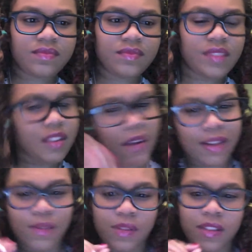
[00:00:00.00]
no, I
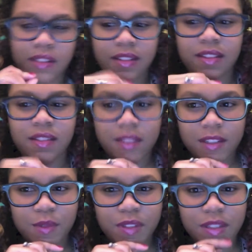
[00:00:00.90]
didn't really look at the
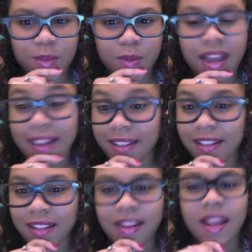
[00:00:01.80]
lyrics for this one. I
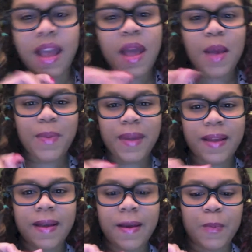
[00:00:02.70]
could, but
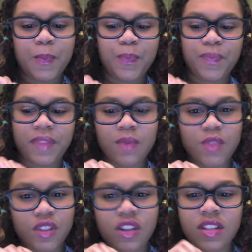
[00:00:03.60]
I'm
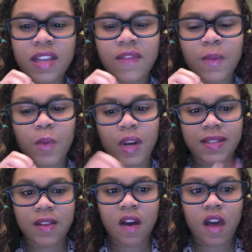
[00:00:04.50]
just gonna take it from what I
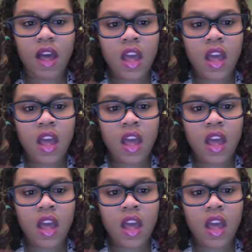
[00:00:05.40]
saw.